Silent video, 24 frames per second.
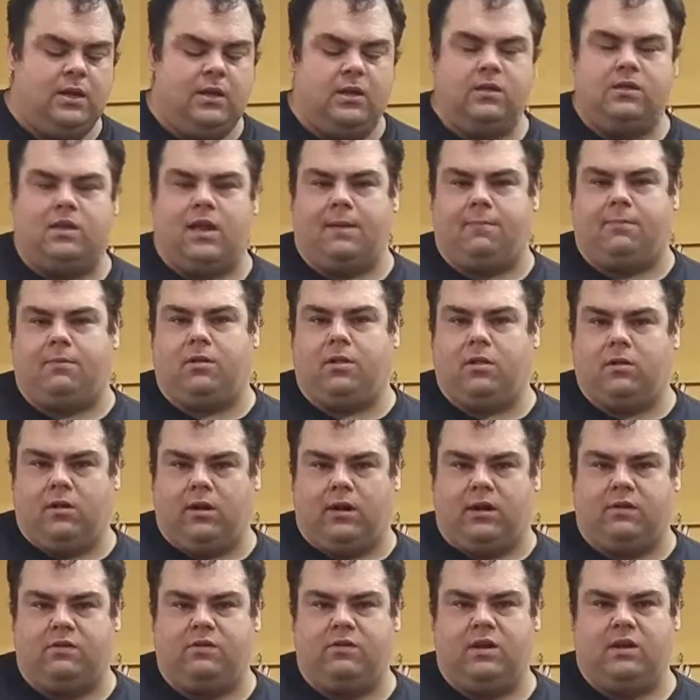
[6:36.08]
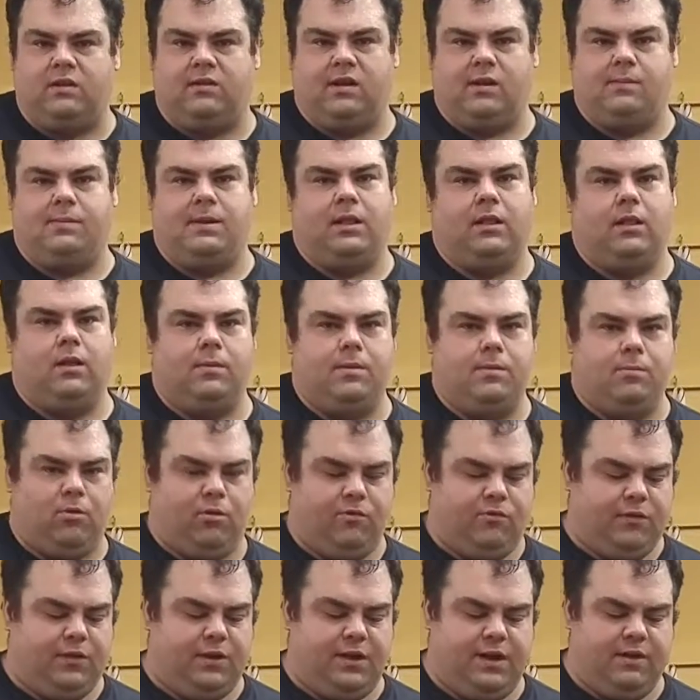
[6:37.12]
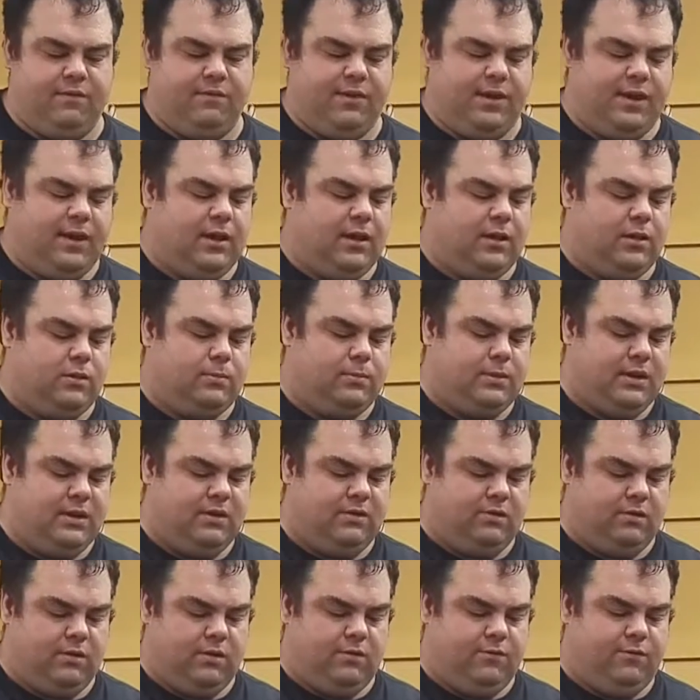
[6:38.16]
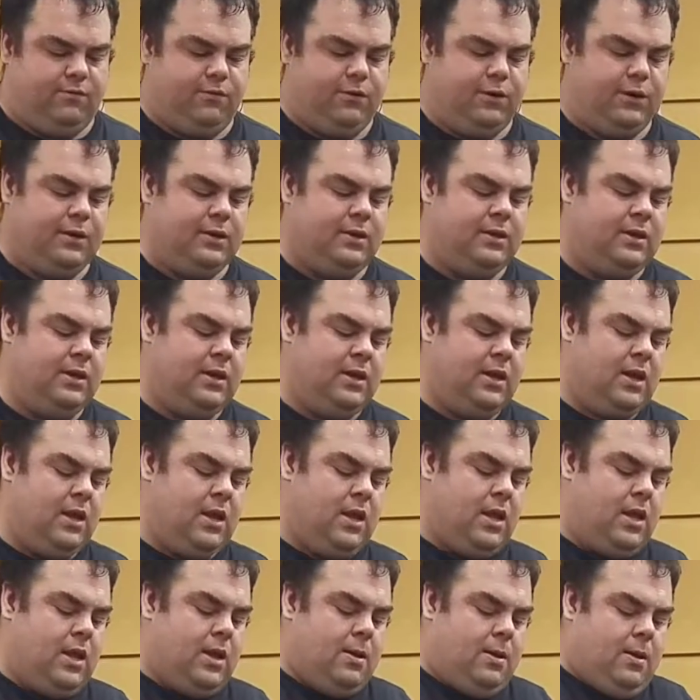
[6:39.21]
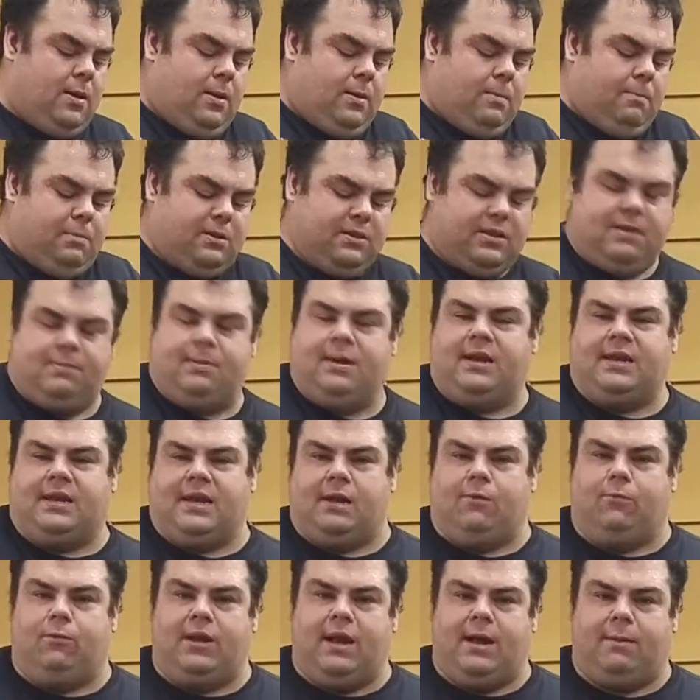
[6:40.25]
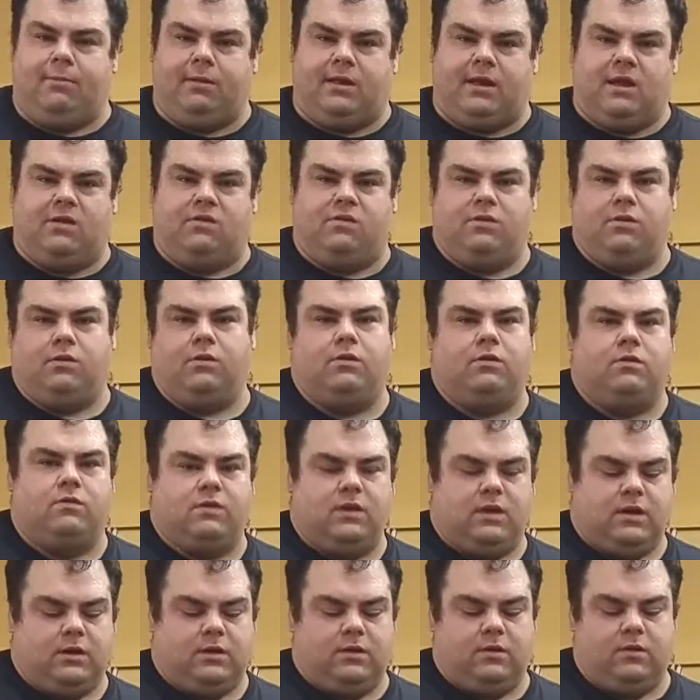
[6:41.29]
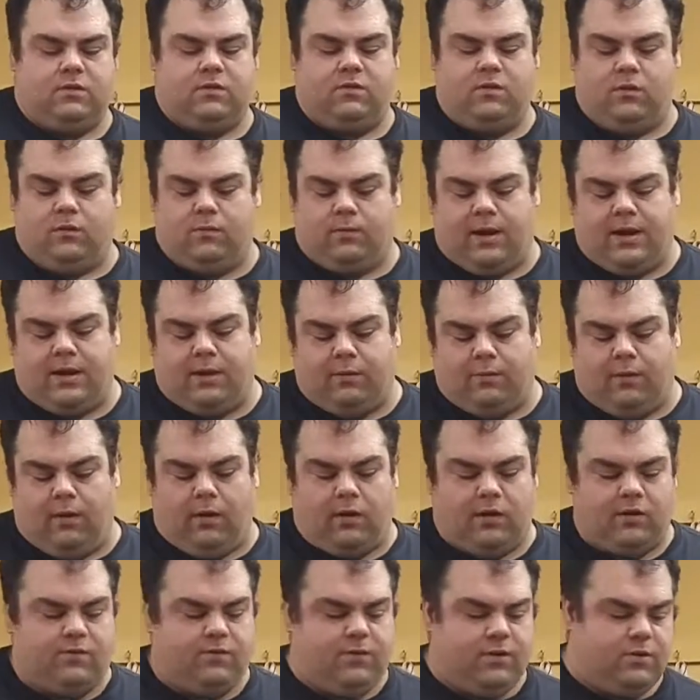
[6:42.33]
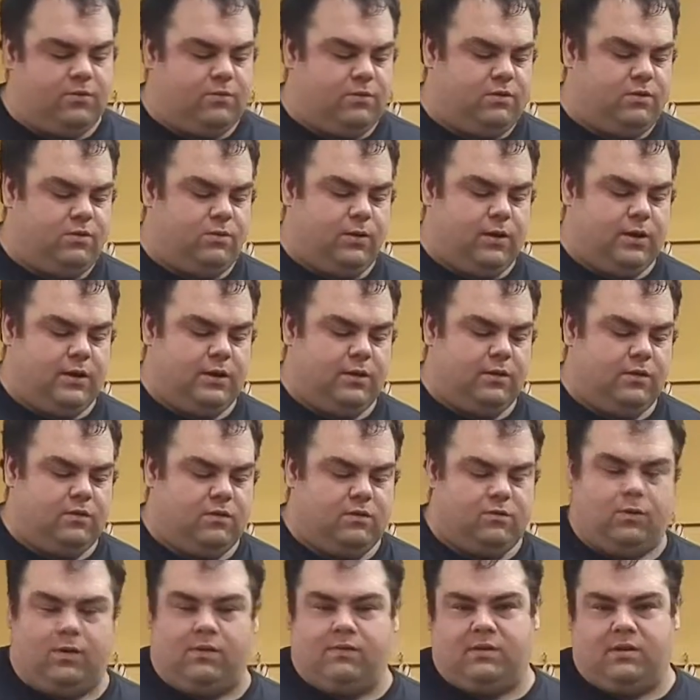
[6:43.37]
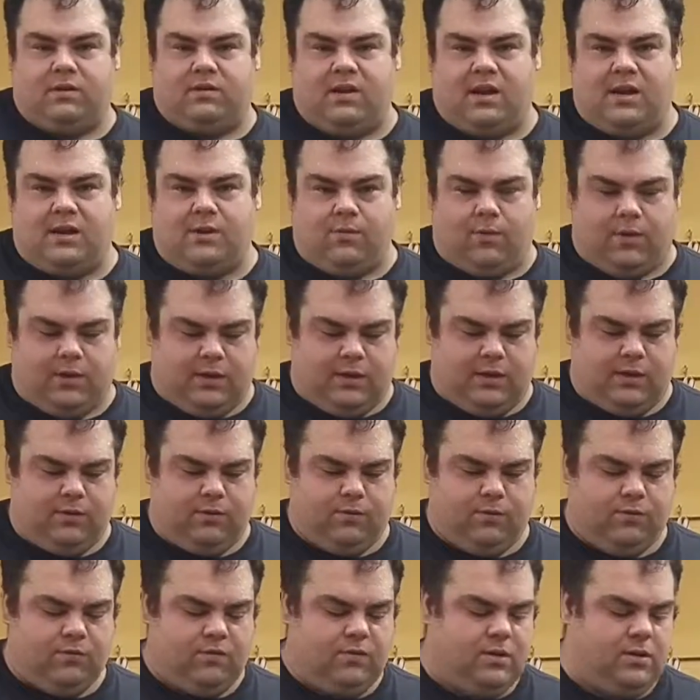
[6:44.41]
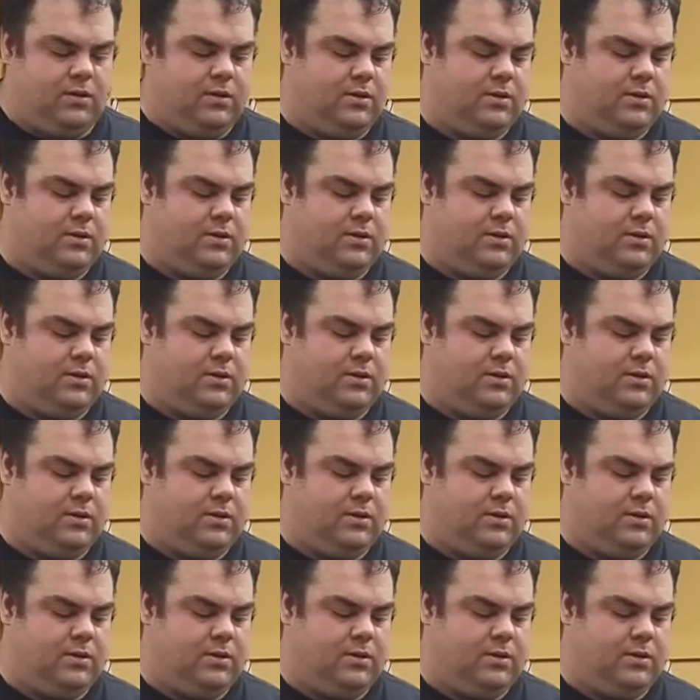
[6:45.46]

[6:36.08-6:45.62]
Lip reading: type clutch, it's going to be a little bit more forgiving, a little bit easier on the foot. But depending on what application you're using, there's no right or wrong as far as what you want to use. It's whatever you decide you want to use.